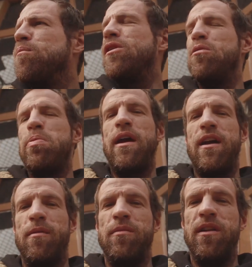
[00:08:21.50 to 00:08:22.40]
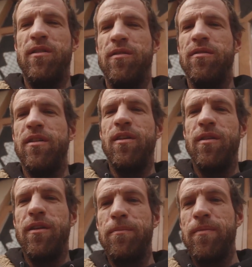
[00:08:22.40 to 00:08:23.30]
But you pay him, and he'll, you
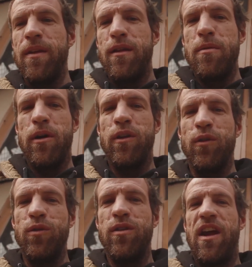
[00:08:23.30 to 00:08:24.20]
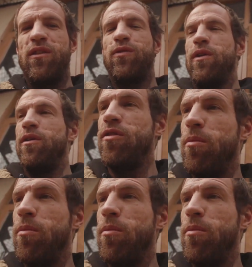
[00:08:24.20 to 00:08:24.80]
know, the, the monkey will do a dance for you or